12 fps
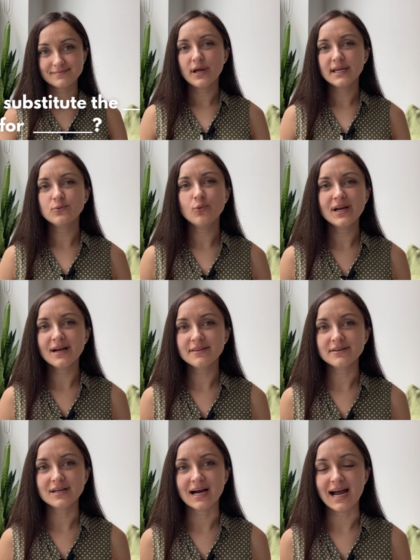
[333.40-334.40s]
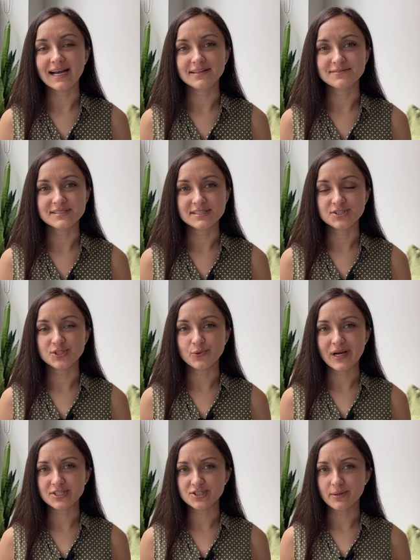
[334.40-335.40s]
In what other kind of
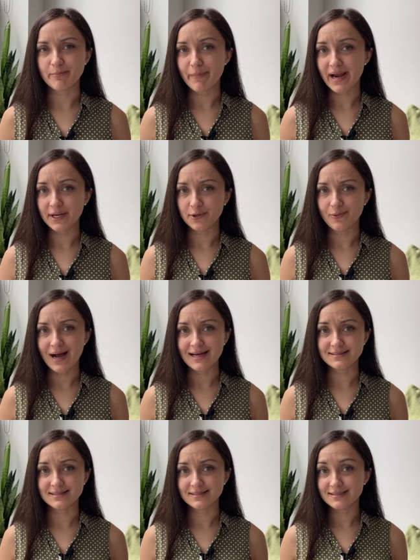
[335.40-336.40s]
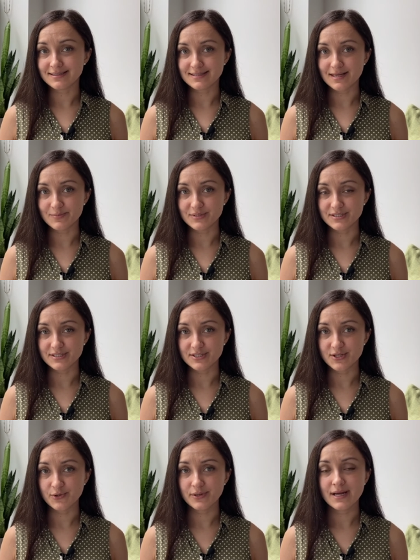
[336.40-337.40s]
situation might you ask to
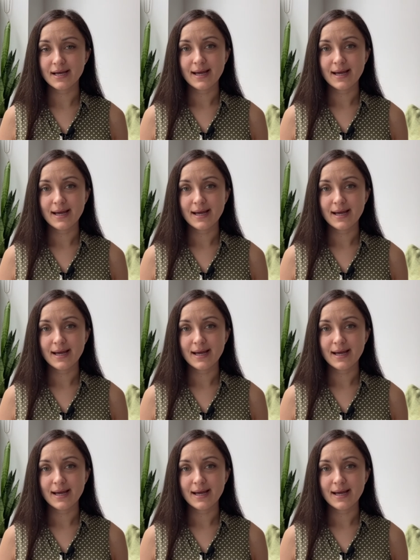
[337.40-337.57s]
substitute?